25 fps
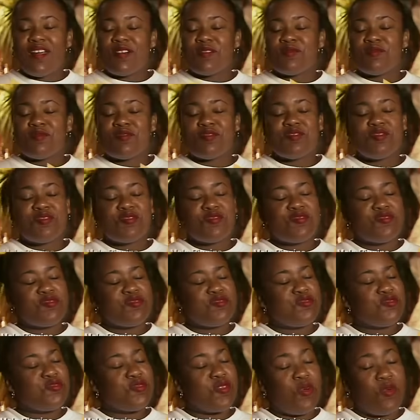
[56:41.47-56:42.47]
am
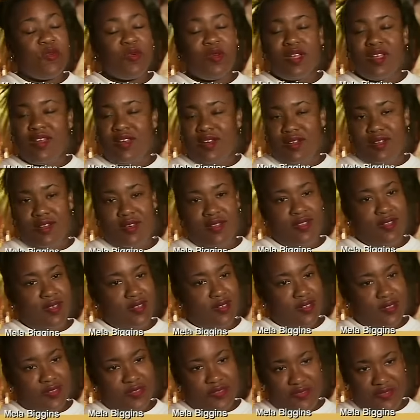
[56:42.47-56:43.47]
so in
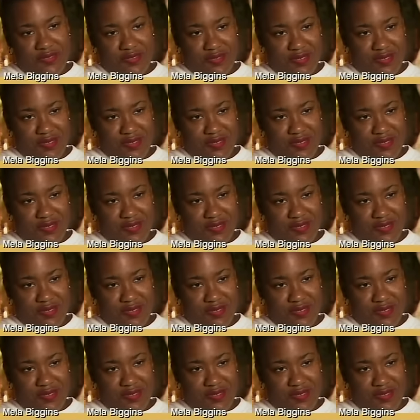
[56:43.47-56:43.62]
love.